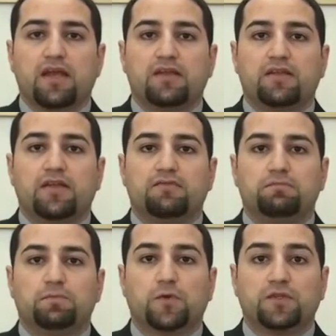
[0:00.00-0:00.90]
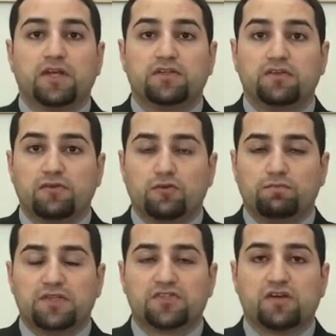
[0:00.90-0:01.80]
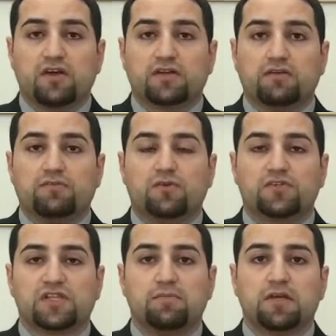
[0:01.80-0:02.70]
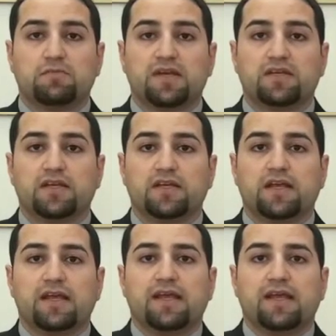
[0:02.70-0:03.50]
the product development cycle for Islamic banking,